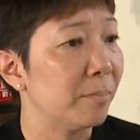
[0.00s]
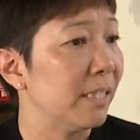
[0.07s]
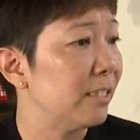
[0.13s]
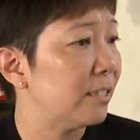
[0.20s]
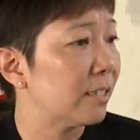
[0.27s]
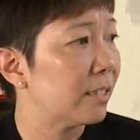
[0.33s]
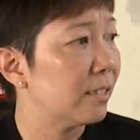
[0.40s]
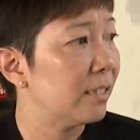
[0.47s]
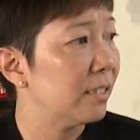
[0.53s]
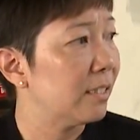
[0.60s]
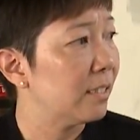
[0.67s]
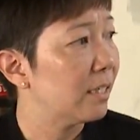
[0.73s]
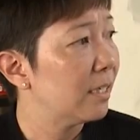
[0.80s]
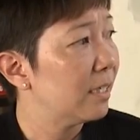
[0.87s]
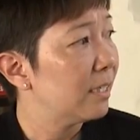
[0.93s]

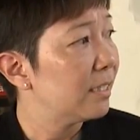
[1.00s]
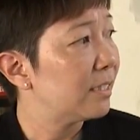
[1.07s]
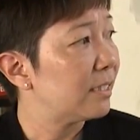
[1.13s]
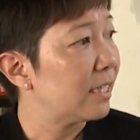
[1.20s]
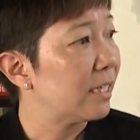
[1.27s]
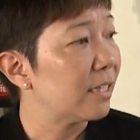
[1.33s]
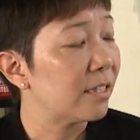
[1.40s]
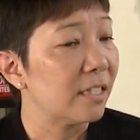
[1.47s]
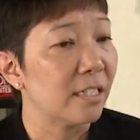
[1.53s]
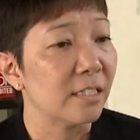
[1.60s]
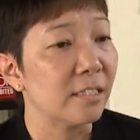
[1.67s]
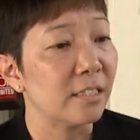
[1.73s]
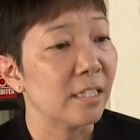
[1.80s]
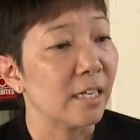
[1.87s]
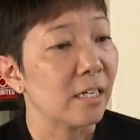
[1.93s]
basically saying
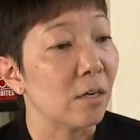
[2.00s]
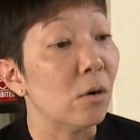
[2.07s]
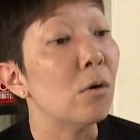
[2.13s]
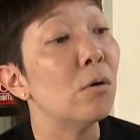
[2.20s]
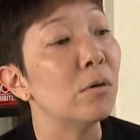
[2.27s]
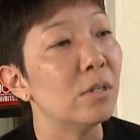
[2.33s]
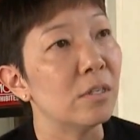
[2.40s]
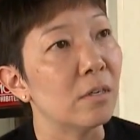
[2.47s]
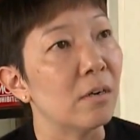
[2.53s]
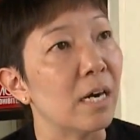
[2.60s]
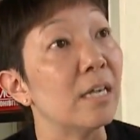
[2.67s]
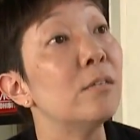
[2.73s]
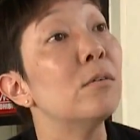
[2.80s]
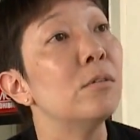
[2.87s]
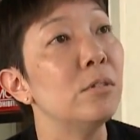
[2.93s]
things like, oh, you know,
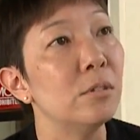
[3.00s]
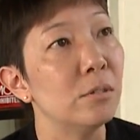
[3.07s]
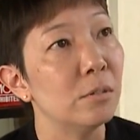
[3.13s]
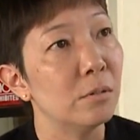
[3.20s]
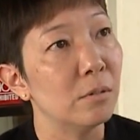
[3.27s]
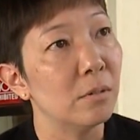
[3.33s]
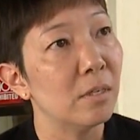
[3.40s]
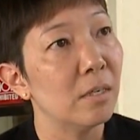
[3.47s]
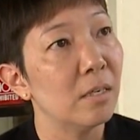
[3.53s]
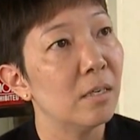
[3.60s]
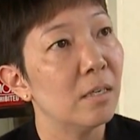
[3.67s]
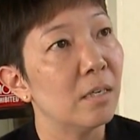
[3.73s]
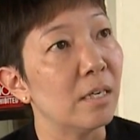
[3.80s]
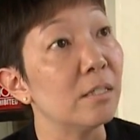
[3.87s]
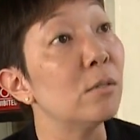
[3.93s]
I know you.
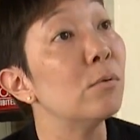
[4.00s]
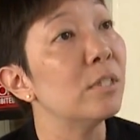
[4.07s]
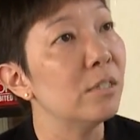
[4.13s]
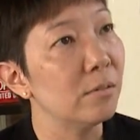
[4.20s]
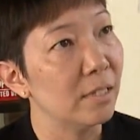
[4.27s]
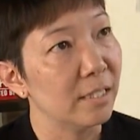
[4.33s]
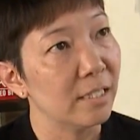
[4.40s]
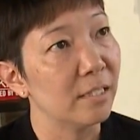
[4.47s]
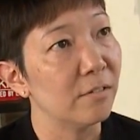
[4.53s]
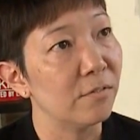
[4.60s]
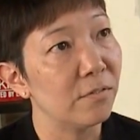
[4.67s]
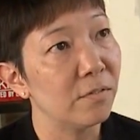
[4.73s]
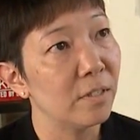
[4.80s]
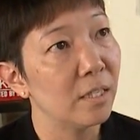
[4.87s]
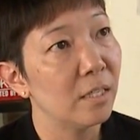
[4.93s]
I know where you
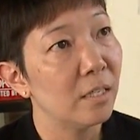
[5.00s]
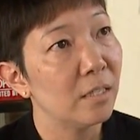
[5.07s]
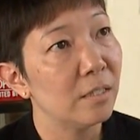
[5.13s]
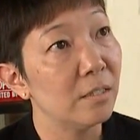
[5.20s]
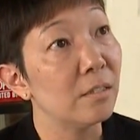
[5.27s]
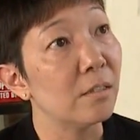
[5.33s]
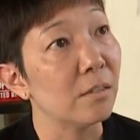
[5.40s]
live. You